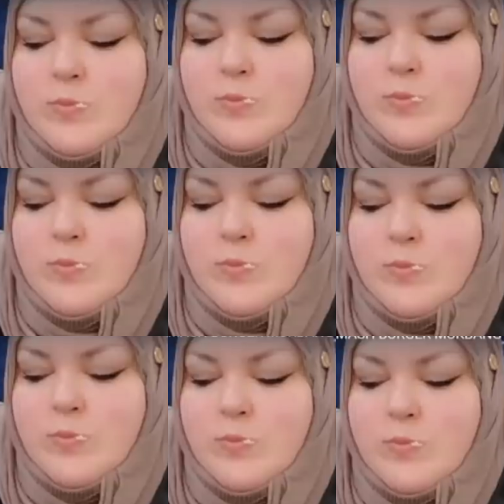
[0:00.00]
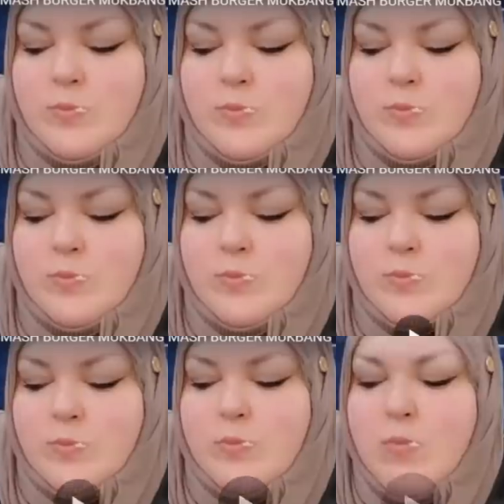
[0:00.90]

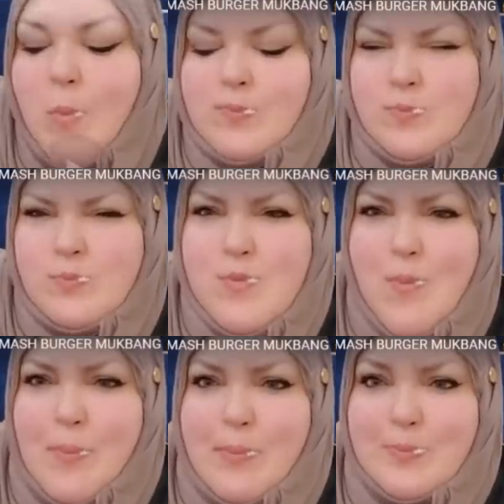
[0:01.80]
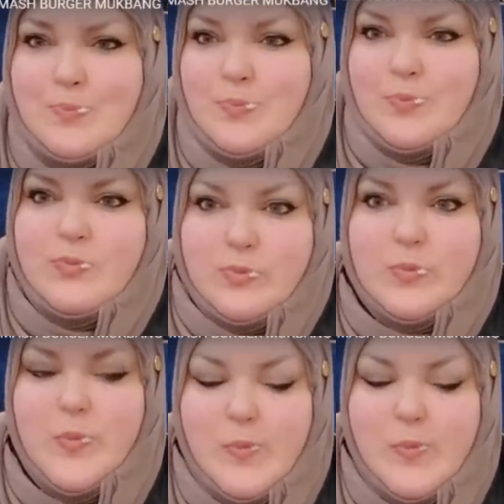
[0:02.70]
(silence)